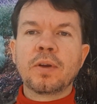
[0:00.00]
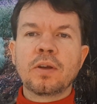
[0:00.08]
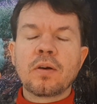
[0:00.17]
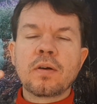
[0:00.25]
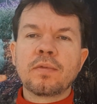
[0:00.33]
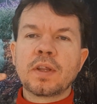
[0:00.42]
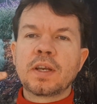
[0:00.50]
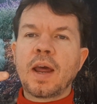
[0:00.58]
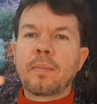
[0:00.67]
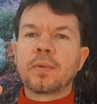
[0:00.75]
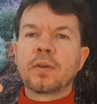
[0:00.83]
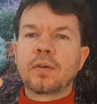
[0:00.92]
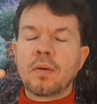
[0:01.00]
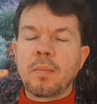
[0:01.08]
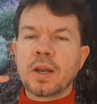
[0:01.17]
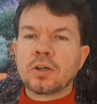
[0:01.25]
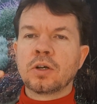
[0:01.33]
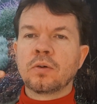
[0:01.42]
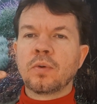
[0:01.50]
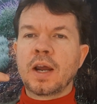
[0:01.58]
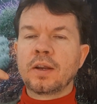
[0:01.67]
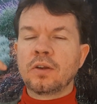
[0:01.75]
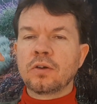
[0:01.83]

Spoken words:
but you don't have the depth dimension right,